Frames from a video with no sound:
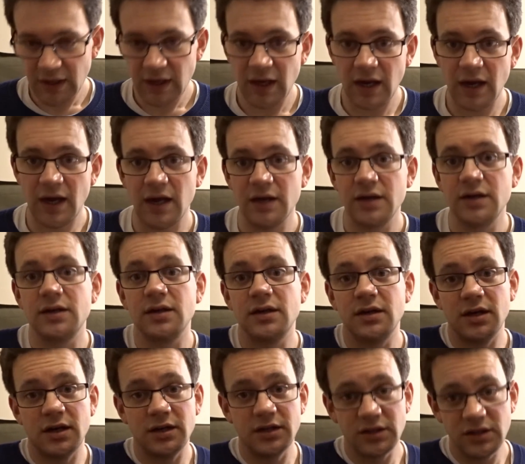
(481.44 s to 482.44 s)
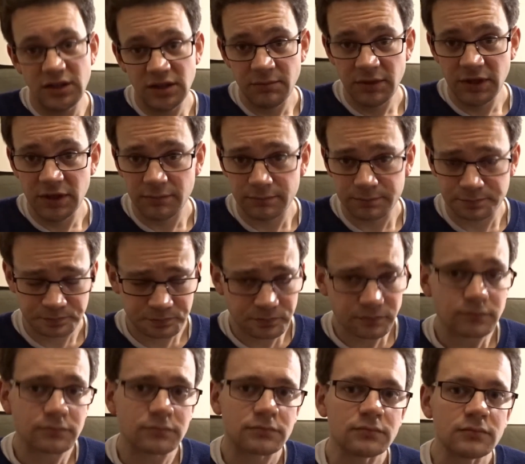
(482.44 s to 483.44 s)
And Rajaniemi,
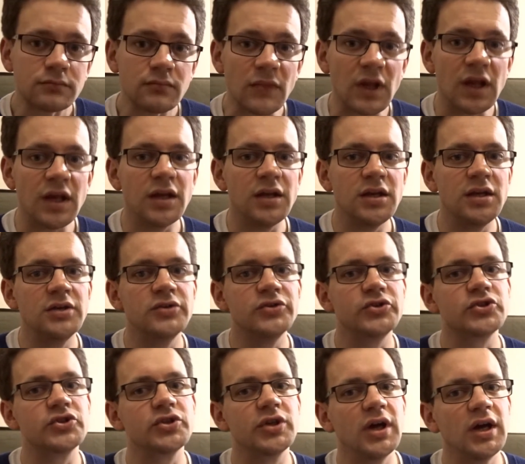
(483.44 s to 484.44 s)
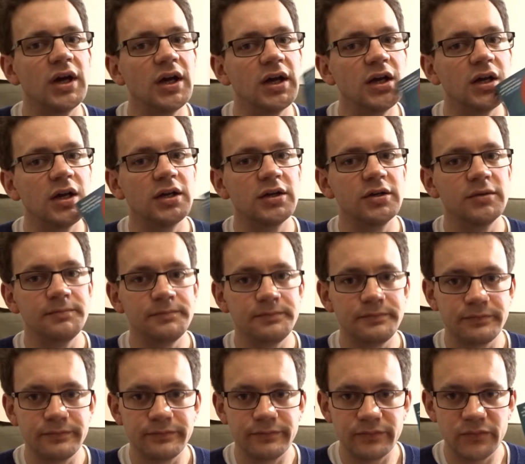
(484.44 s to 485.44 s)
in his
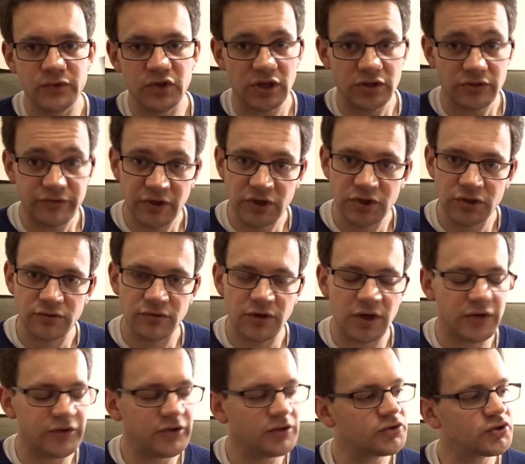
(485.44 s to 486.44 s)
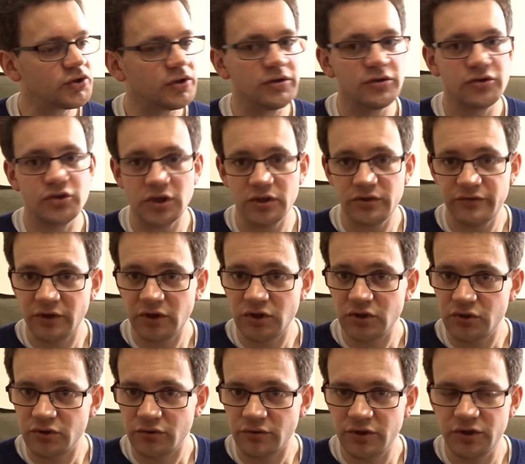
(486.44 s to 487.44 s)
science fiction writing, so in the science
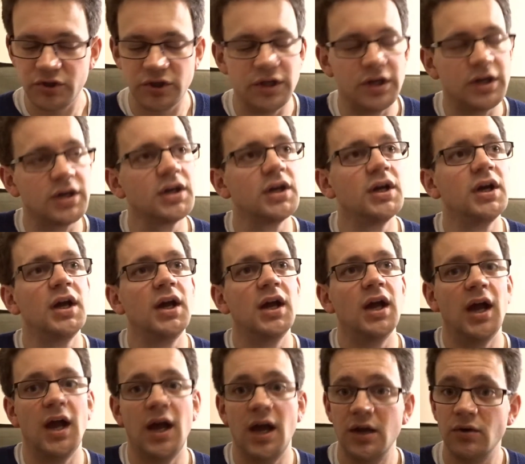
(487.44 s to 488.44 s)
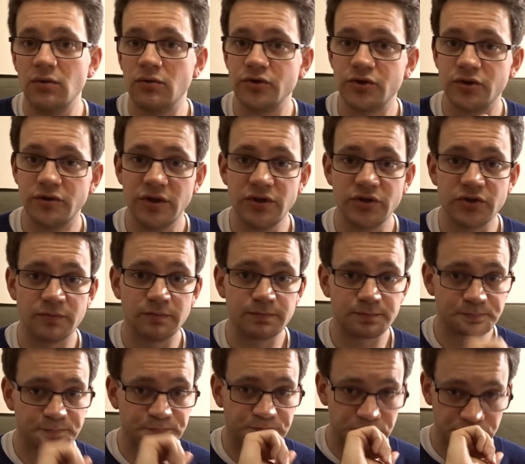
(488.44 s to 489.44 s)
fiction stories in here, and also in his
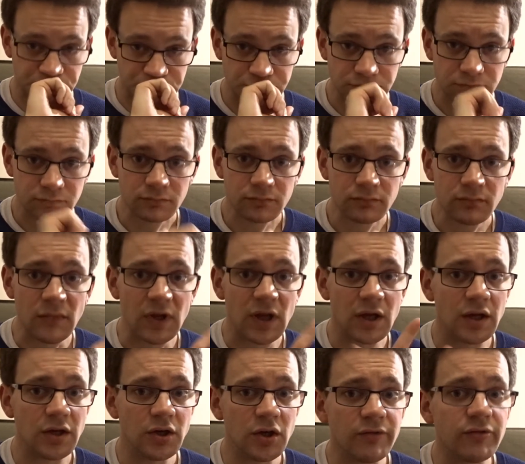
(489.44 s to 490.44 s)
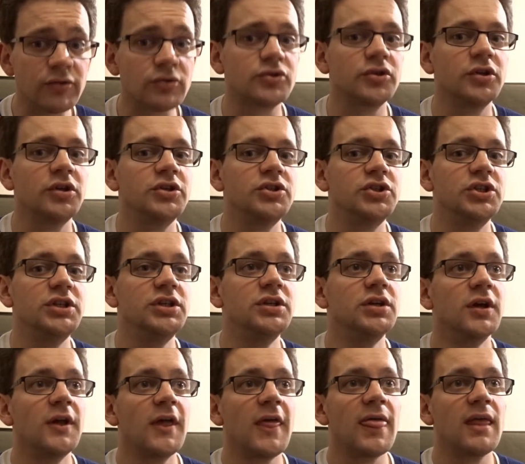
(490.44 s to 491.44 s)
novel
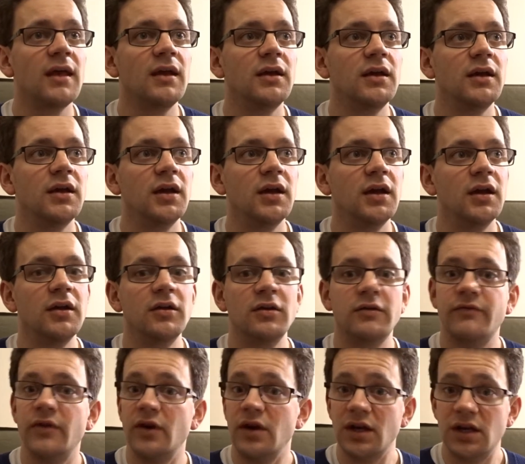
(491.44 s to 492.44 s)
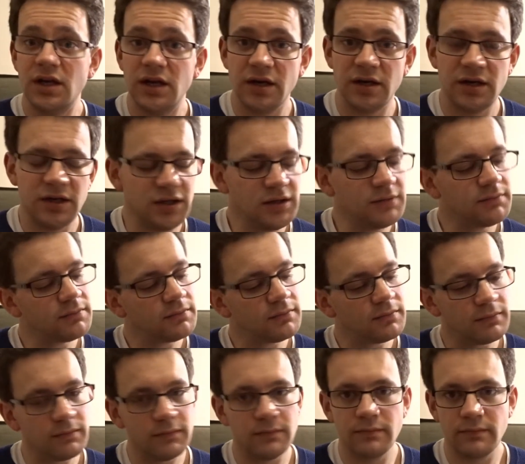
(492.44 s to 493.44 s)
trilogy, very clearly
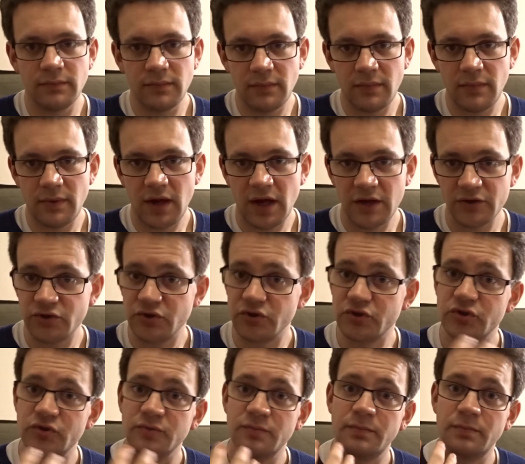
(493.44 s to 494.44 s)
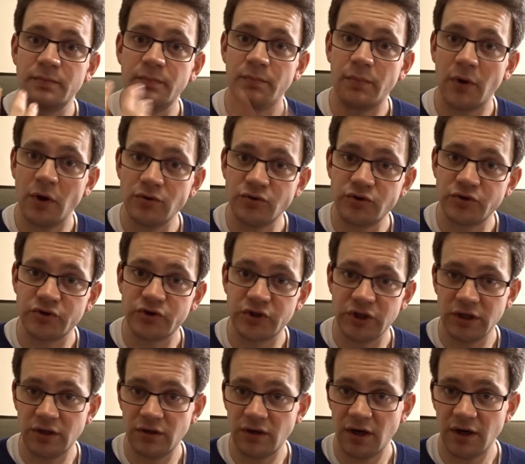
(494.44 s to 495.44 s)
has this
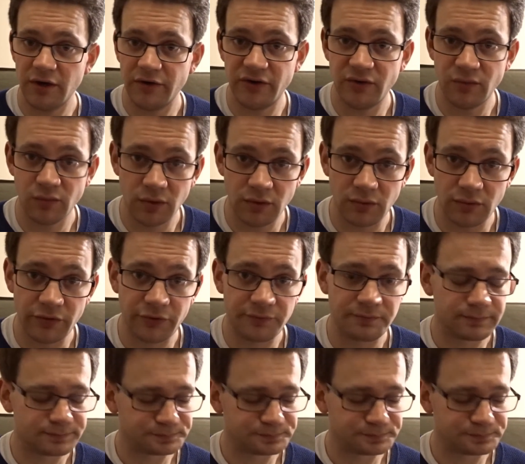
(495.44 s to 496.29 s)
post-singularity world,